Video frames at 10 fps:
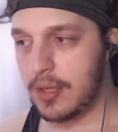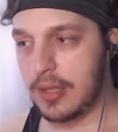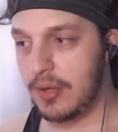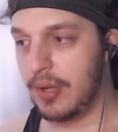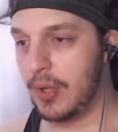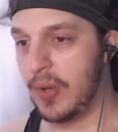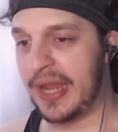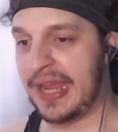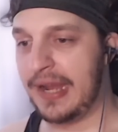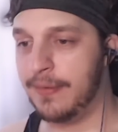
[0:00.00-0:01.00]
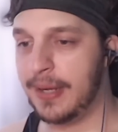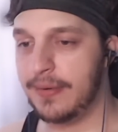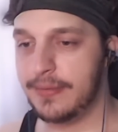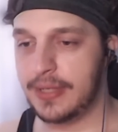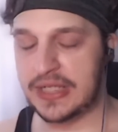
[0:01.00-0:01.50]
That's literally all I care
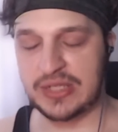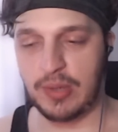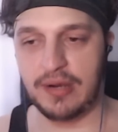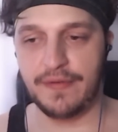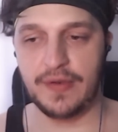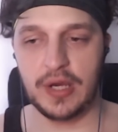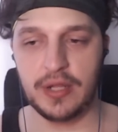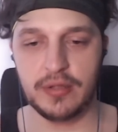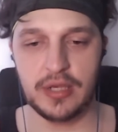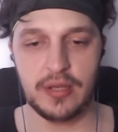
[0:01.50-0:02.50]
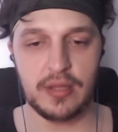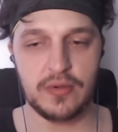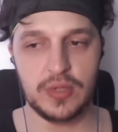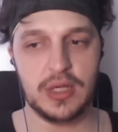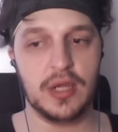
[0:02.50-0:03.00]
about. I swear if Niall turns
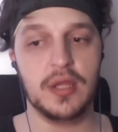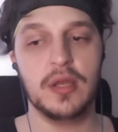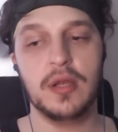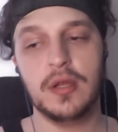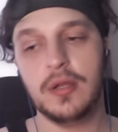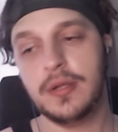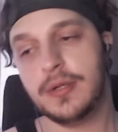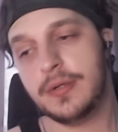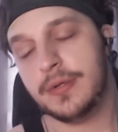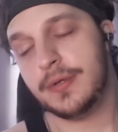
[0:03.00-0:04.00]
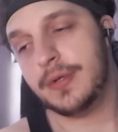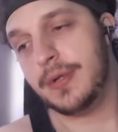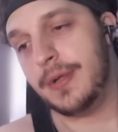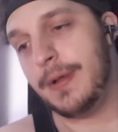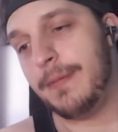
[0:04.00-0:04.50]
into a titan.
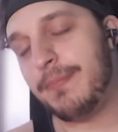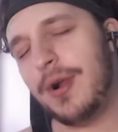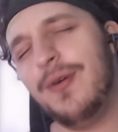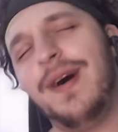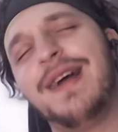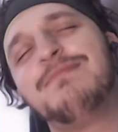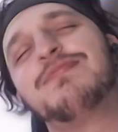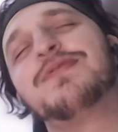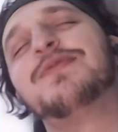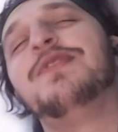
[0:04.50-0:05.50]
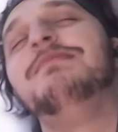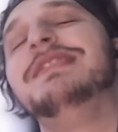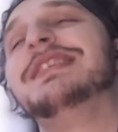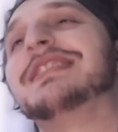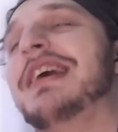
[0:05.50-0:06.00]
Bro, I
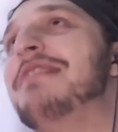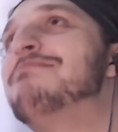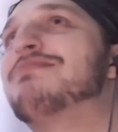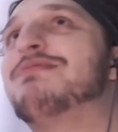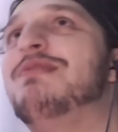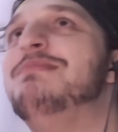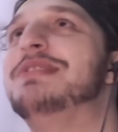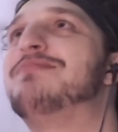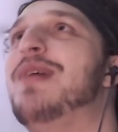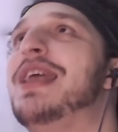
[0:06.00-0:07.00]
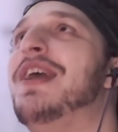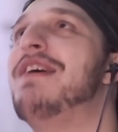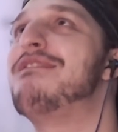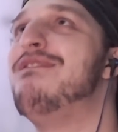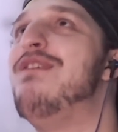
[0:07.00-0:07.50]
promise, man.
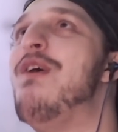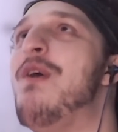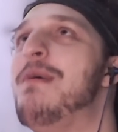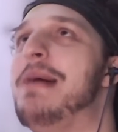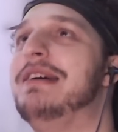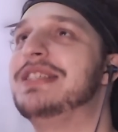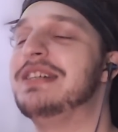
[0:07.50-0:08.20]
I thought about it.